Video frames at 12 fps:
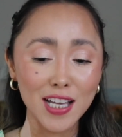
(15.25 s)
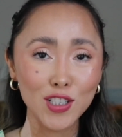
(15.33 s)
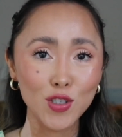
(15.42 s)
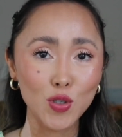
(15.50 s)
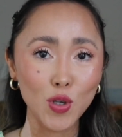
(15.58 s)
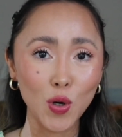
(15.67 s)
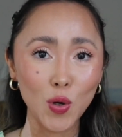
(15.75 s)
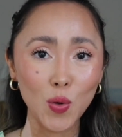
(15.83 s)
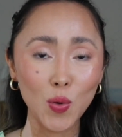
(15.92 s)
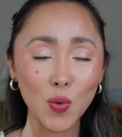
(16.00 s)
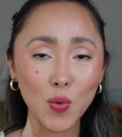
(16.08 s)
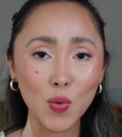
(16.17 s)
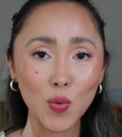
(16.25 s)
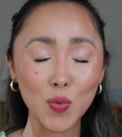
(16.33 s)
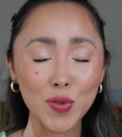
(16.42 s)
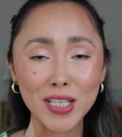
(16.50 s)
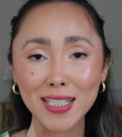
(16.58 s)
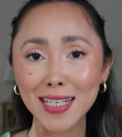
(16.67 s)
So
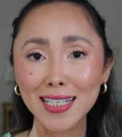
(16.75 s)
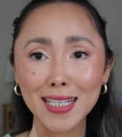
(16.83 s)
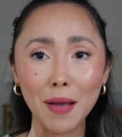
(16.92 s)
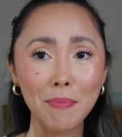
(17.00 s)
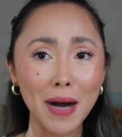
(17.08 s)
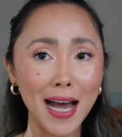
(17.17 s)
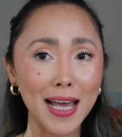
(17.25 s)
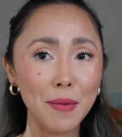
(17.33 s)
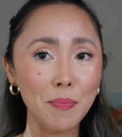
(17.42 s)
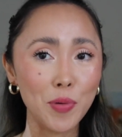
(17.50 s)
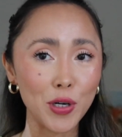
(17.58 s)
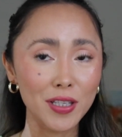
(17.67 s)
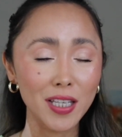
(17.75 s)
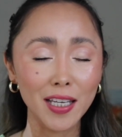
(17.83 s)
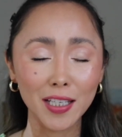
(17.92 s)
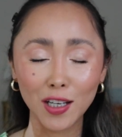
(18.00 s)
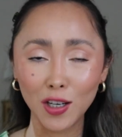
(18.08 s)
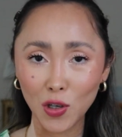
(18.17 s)
this is my birthday
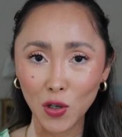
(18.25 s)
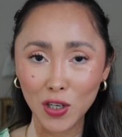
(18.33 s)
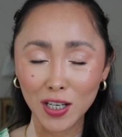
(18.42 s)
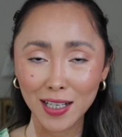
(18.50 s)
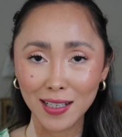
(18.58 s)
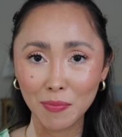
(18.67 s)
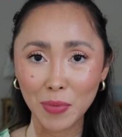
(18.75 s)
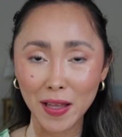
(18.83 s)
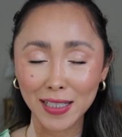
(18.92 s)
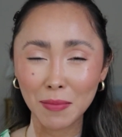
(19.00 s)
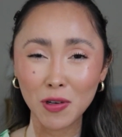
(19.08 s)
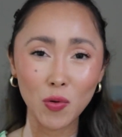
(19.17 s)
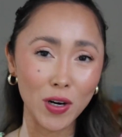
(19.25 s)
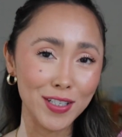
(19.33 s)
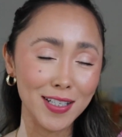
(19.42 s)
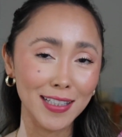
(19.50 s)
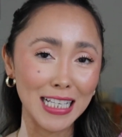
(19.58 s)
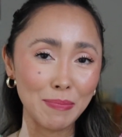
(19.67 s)
look. By the time you're
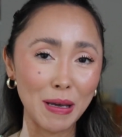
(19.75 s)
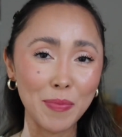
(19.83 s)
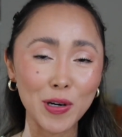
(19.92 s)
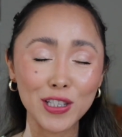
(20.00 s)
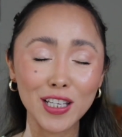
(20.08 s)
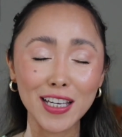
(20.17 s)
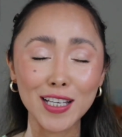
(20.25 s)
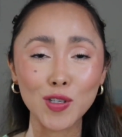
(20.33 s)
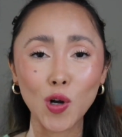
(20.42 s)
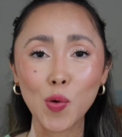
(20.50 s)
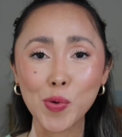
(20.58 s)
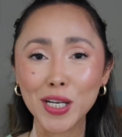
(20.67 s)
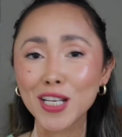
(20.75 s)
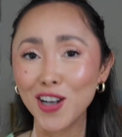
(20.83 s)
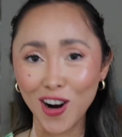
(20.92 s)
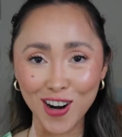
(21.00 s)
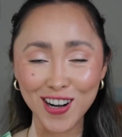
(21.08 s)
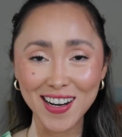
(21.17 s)
watching this, my birthday is already
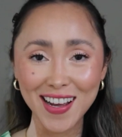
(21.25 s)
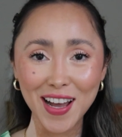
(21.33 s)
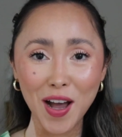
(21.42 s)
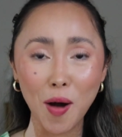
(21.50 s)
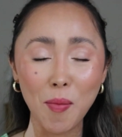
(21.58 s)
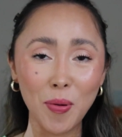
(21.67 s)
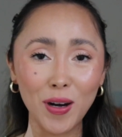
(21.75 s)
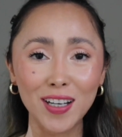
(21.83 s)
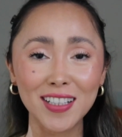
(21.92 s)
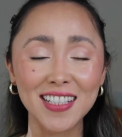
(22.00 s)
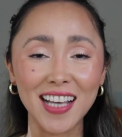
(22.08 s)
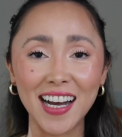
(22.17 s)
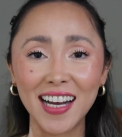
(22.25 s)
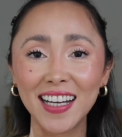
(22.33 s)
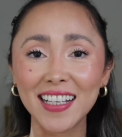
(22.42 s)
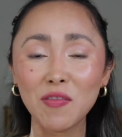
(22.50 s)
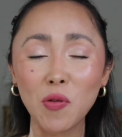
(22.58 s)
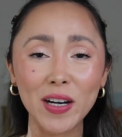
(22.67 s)
gone, but
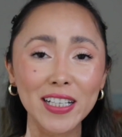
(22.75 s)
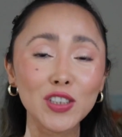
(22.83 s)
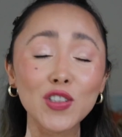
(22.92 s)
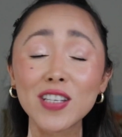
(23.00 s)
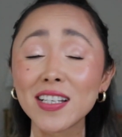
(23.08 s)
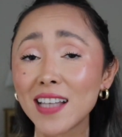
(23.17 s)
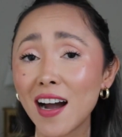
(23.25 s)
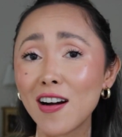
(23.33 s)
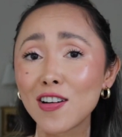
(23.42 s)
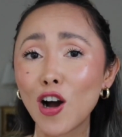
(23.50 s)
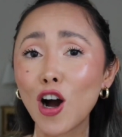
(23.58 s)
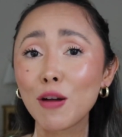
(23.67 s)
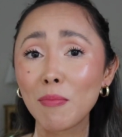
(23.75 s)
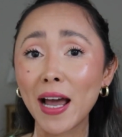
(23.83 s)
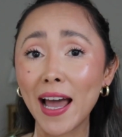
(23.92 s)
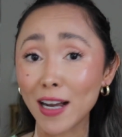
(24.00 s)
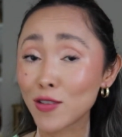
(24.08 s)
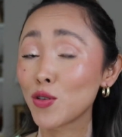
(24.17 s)
I wanted to sit down on my
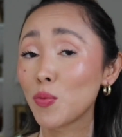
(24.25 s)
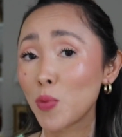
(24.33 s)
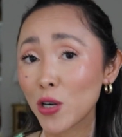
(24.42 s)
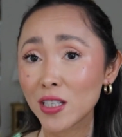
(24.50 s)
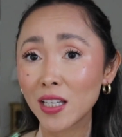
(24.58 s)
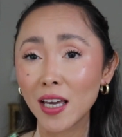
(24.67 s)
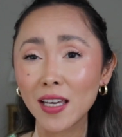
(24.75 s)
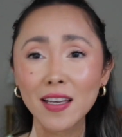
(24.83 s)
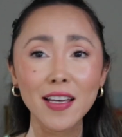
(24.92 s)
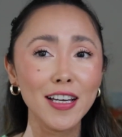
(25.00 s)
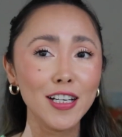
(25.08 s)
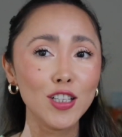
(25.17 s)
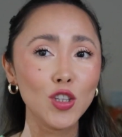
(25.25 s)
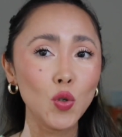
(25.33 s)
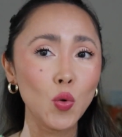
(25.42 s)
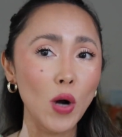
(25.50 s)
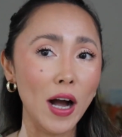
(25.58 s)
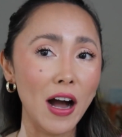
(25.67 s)
actual birthday,
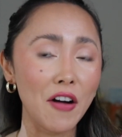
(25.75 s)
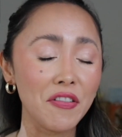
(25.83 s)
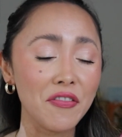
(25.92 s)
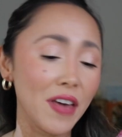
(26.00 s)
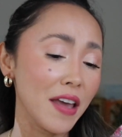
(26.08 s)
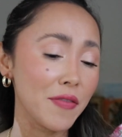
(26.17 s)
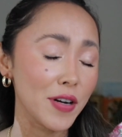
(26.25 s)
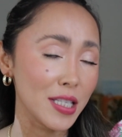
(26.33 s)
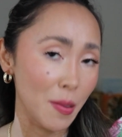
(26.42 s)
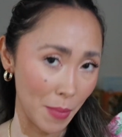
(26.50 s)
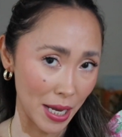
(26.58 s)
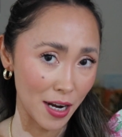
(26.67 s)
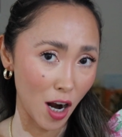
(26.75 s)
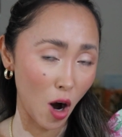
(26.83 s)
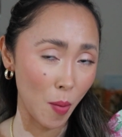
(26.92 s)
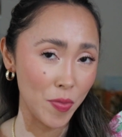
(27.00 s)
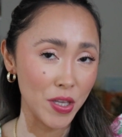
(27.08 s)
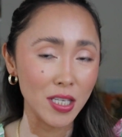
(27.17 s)
do a favorite
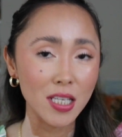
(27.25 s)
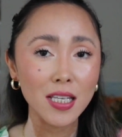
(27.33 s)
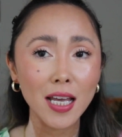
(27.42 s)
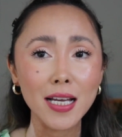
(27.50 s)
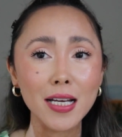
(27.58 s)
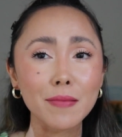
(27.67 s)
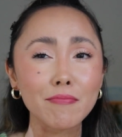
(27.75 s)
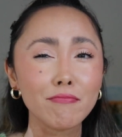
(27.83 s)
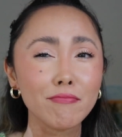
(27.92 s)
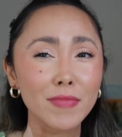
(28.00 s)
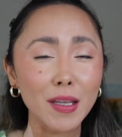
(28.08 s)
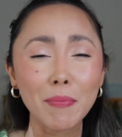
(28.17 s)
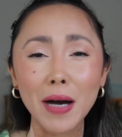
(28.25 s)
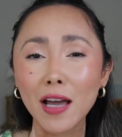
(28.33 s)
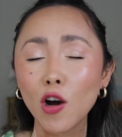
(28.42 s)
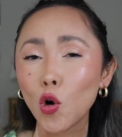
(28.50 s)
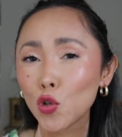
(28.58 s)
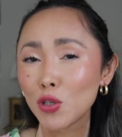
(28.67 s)
makeup. This is like my
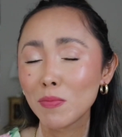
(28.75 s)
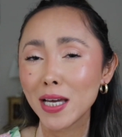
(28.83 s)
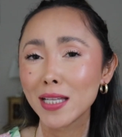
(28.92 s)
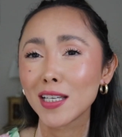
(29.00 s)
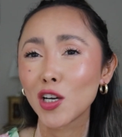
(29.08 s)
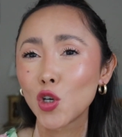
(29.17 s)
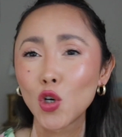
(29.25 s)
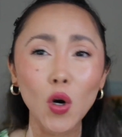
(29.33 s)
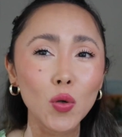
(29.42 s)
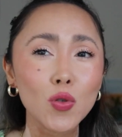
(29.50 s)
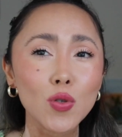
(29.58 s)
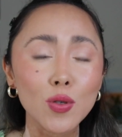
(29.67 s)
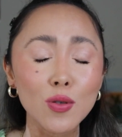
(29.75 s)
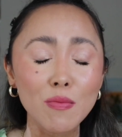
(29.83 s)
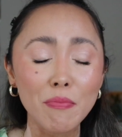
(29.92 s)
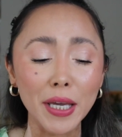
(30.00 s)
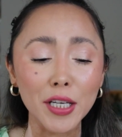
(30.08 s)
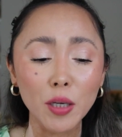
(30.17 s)
ultimate go-to
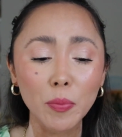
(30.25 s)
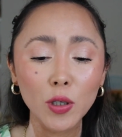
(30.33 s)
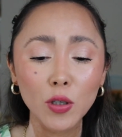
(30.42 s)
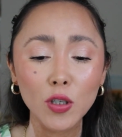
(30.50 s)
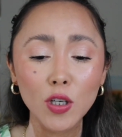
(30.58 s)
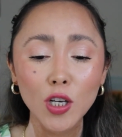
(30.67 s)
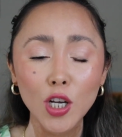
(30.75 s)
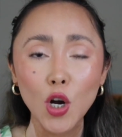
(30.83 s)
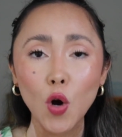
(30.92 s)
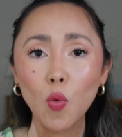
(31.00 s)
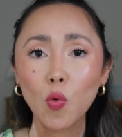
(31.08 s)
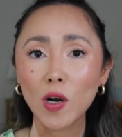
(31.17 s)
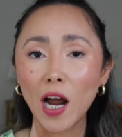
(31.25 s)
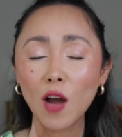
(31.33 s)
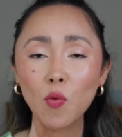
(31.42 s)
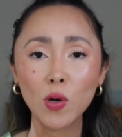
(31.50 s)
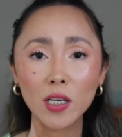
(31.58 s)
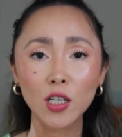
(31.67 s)
makeup look where I
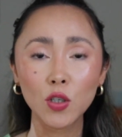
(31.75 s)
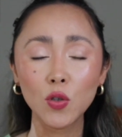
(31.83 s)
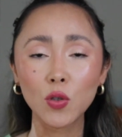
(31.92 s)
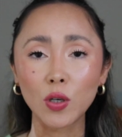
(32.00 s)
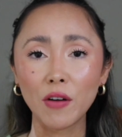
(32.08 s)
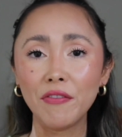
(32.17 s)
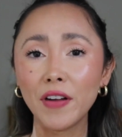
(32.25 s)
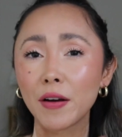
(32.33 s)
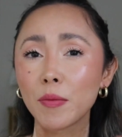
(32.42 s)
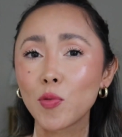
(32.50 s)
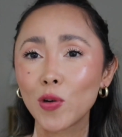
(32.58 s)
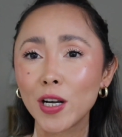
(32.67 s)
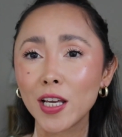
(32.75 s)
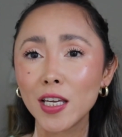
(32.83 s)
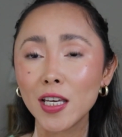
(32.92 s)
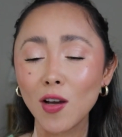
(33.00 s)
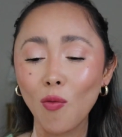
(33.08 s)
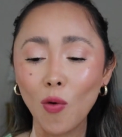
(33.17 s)
want to look very
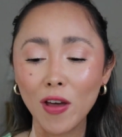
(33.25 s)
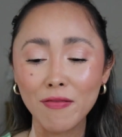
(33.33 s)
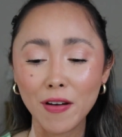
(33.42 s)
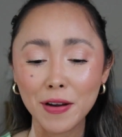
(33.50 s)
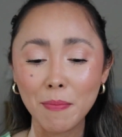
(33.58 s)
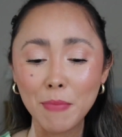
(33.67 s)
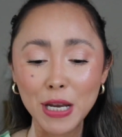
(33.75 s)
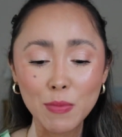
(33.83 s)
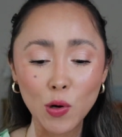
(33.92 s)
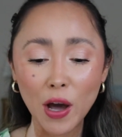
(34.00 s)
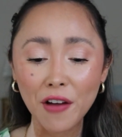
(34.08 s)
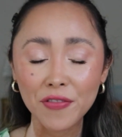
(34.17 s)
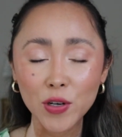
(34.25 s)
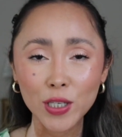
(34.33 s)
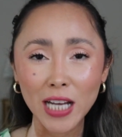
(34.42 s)
pretty with very minimal effort.